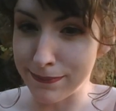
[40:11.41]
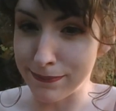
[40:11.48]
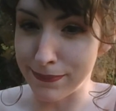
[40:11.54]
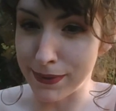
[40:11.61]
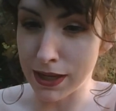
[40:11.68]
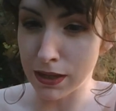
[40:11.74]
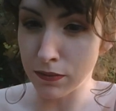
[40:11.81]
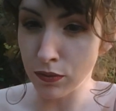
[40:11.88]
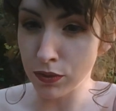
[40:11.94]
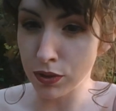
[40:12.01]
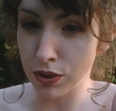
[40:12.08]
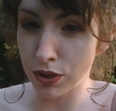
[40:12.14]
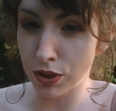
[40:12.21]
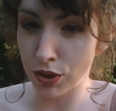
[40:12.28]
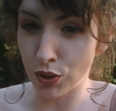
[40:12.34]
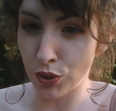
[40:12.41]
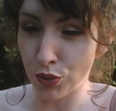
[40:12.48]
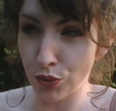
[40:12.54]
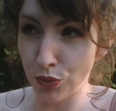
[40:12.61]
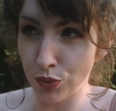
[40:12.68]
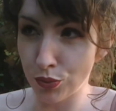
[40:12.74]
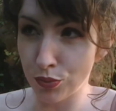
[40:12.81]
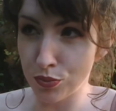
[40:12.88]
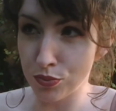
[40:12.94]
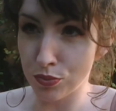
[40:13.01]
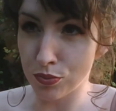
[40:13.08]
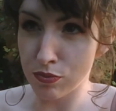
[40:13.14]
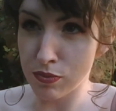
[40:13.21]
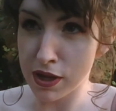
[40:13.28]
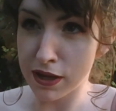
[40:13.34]
be able to
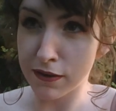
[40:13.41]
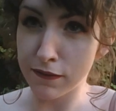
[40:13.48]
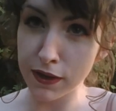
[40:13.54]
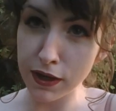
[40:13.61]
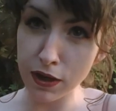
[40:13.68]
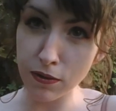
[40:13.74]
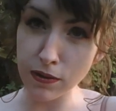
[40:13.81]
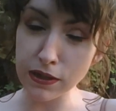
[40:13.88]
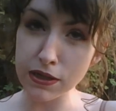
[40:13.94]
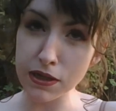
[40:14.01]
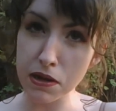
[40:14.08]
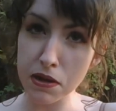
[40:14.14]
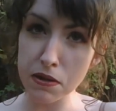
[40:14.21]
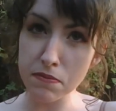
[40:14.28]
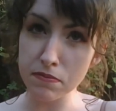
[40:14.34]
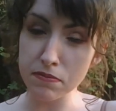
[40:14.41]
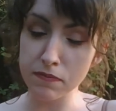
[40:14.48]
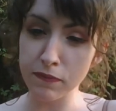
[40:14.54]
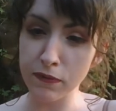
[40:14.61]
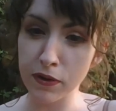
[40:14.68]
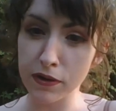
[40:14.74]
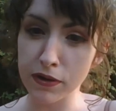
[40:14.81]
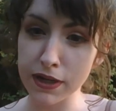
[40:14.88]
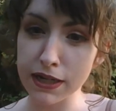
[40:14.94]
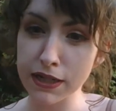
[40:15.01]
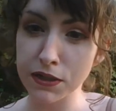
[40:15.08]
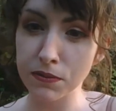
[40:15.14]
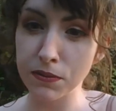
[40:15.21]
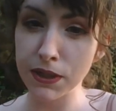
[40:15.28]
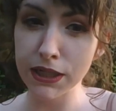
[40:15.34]
make a video on time for
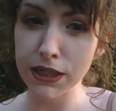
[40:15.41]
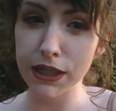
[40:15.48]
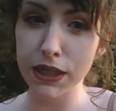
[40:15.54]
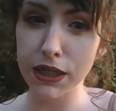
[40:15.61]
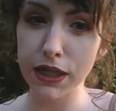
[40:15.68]
next week,